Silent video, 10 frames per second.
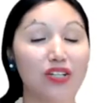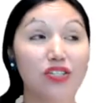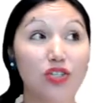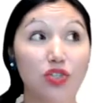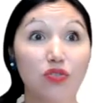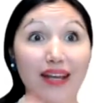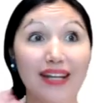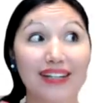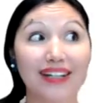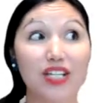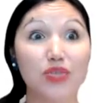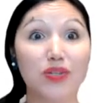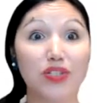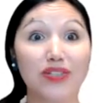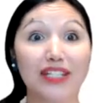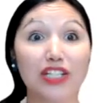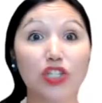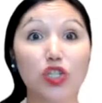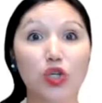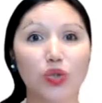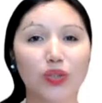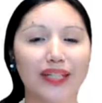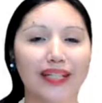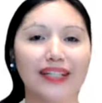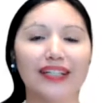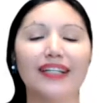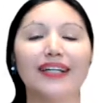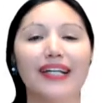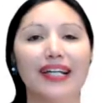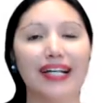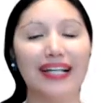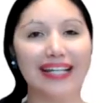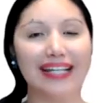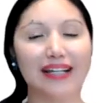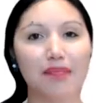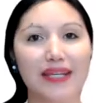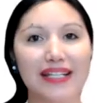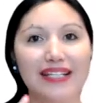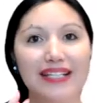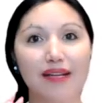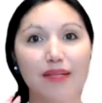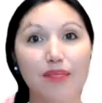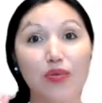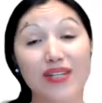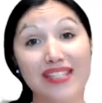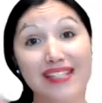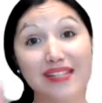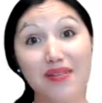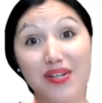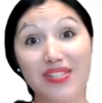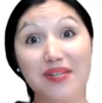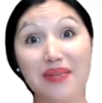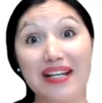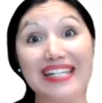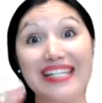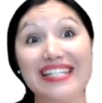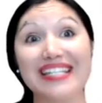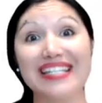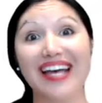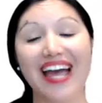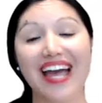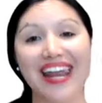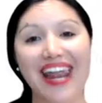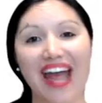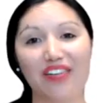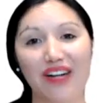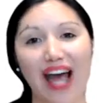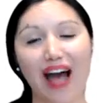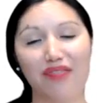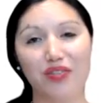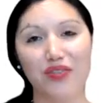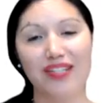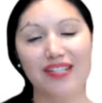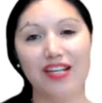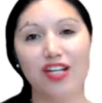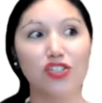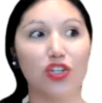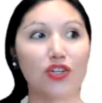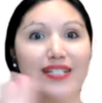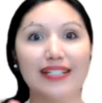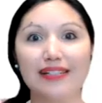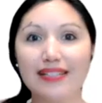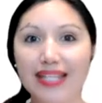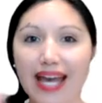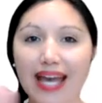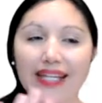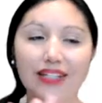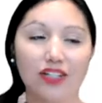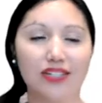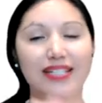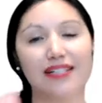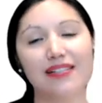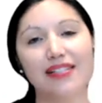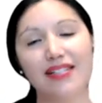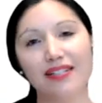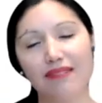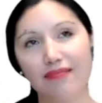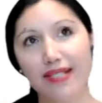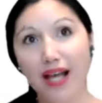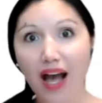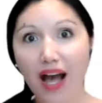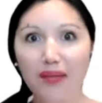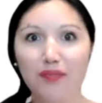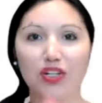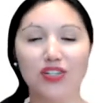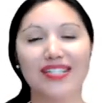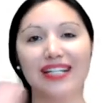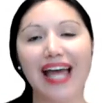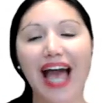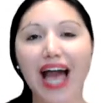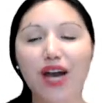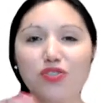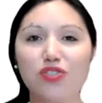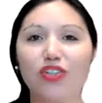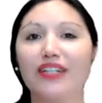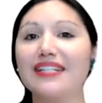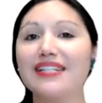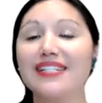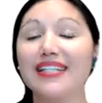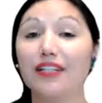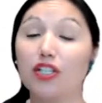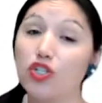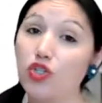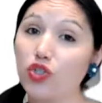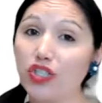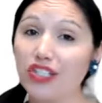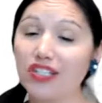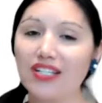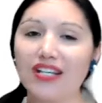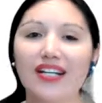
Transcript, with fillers: So you'll recognize when you need ne aucun a little bit more easily because it will need a noun after it. Not a single day, not a single time, not a single house, not a single student.